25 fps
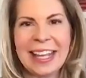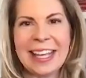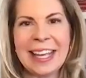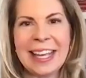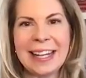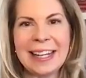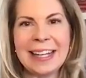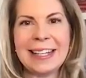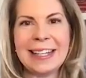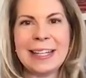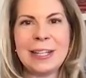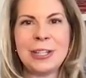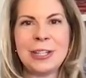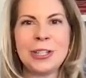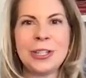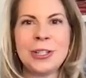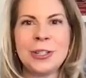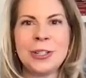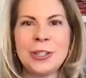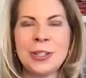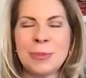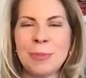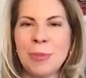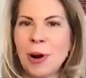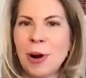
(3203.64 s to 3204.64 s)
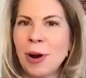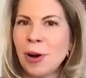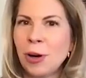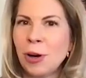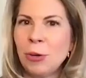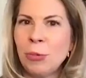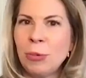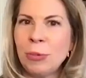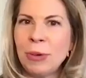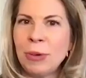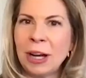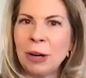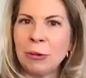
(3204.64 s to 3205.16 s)
In addition,
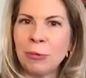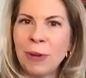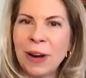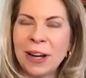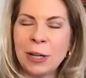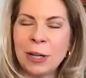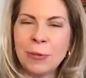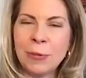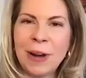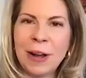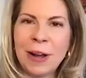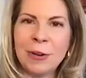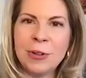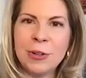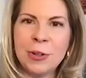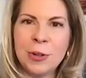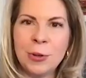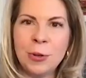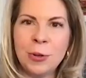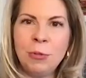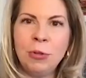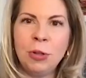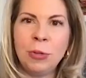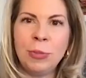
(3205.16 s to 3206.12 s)
tomorrow, right around noon,